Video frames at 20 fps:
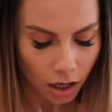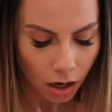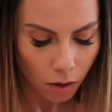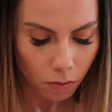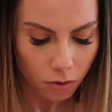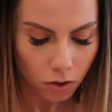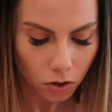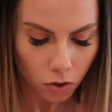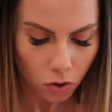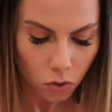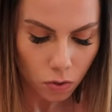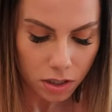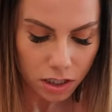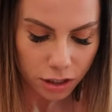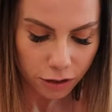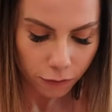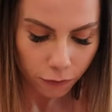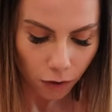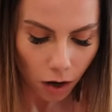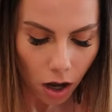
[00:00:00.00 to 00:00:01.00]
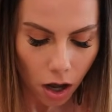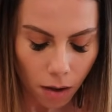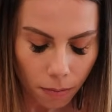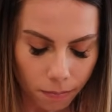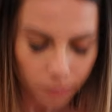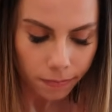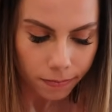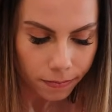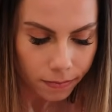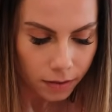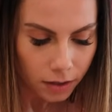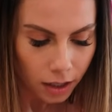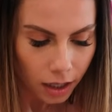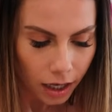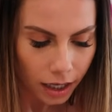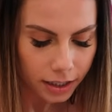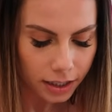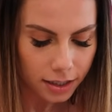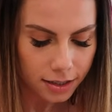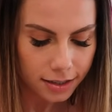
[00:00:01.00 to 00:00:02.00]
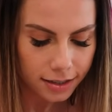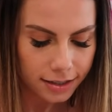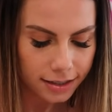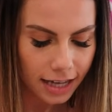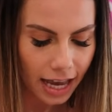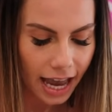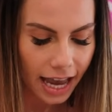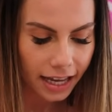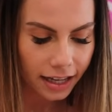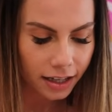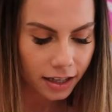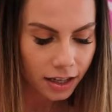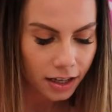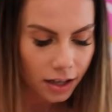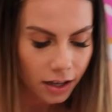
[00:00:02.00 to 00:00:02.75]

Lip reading: I wonder who it's from. It doesn't say.